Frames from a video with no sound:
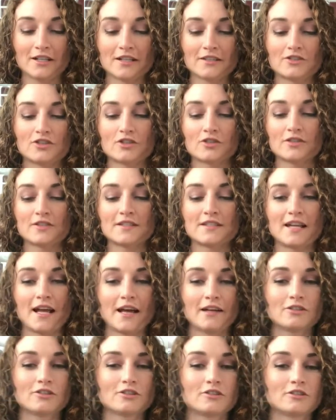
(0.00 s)
It's your
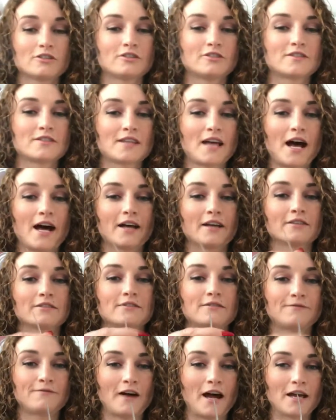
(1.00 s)
standard
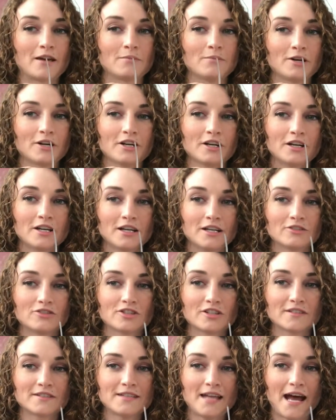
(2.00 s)
size fiber. It
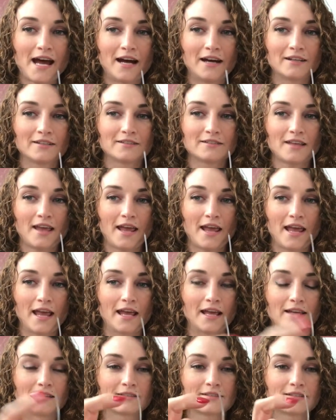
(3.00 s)
just has
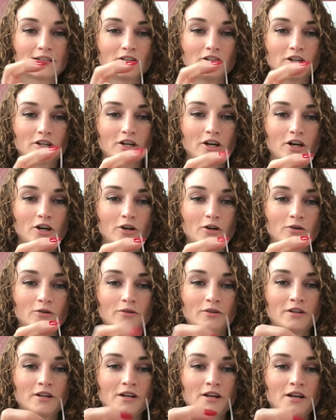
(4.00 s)
a
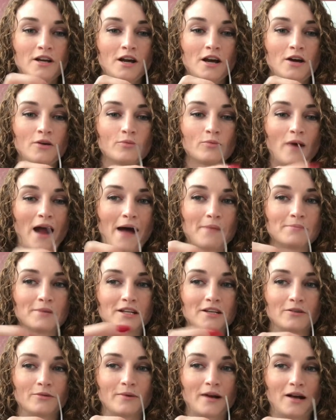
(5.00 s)
silicone
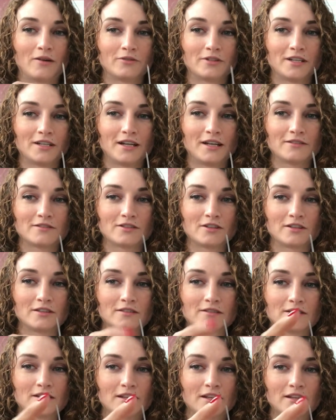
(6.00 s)
wrapping around it. As you can
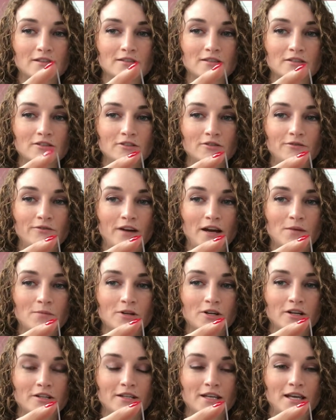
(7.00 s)
see, that's the little
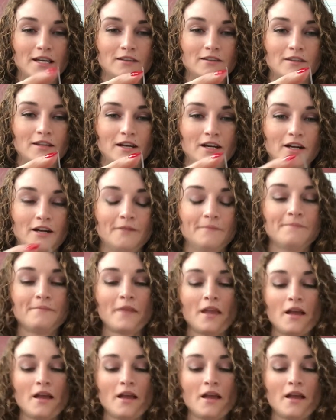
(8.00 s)
fiber on the end there.